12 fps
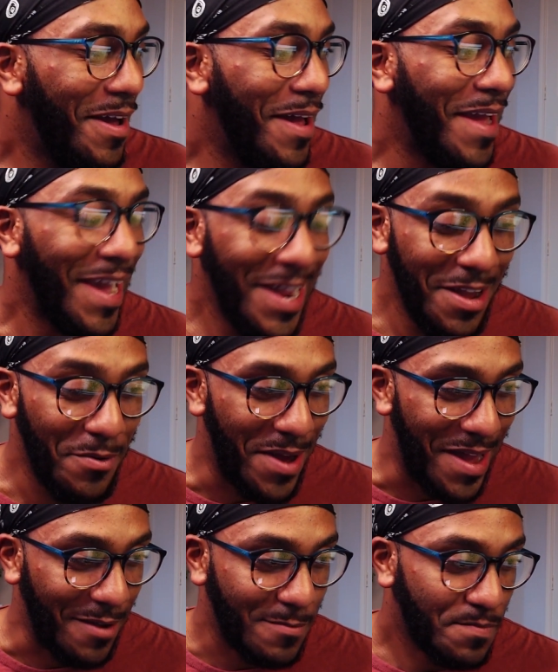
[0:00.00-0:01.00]

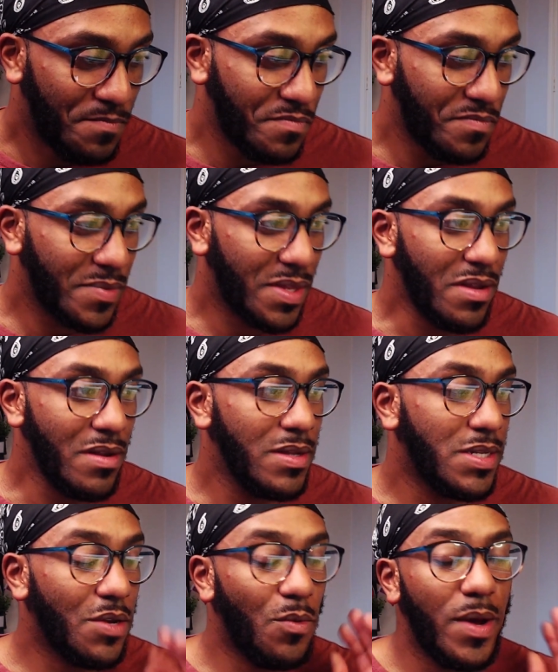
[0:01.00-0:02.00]
Anyway,
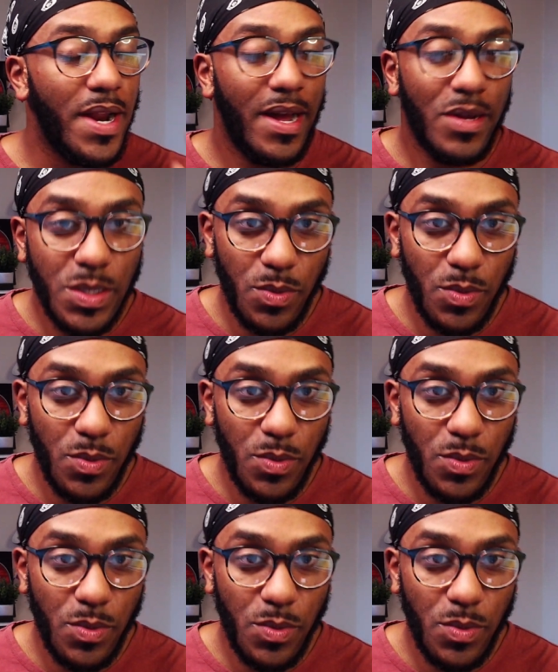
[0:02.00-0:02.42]
so what else